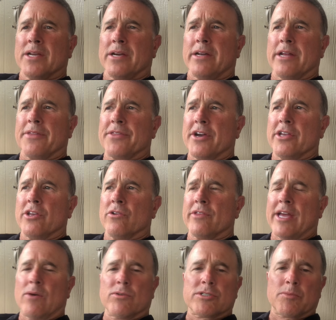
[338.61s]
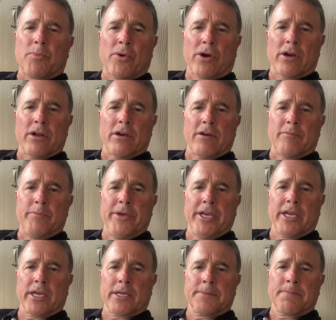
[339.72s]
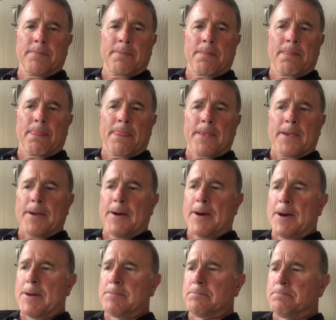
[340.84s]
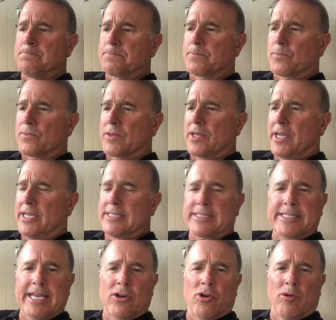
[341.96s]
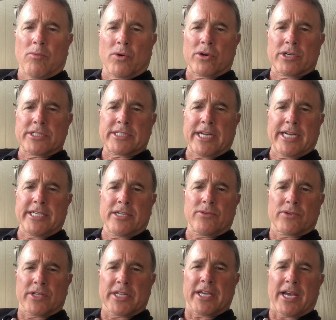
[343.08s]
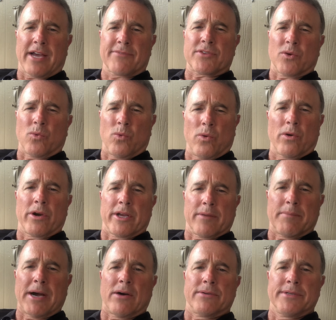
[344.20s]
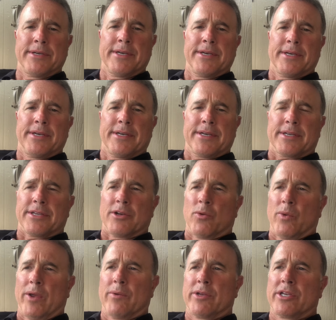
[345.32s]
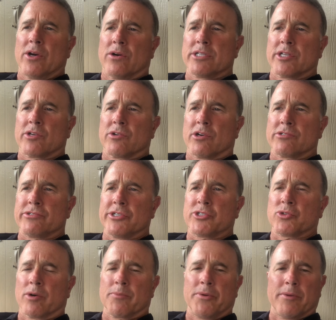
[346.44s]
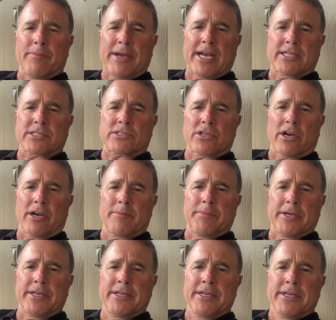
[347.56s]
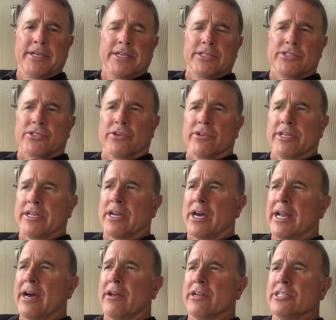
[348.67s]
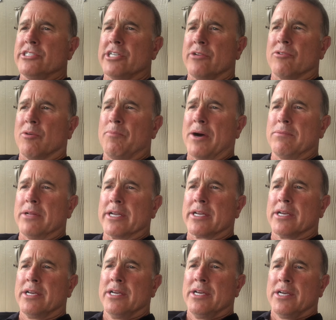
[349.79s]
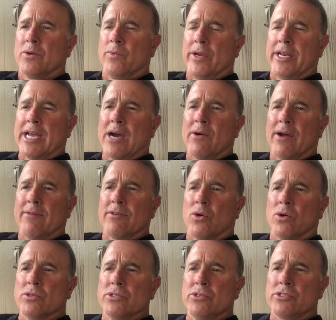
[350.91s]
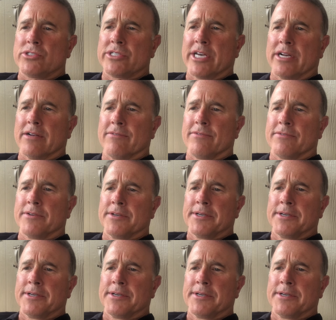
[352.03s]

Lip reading: And I thought, that was a part of being in stay-at-home orders that I didn't really have to worry about. We would go into the grocery store and put masks on, but certainly not out in general public. We now have a whole new set of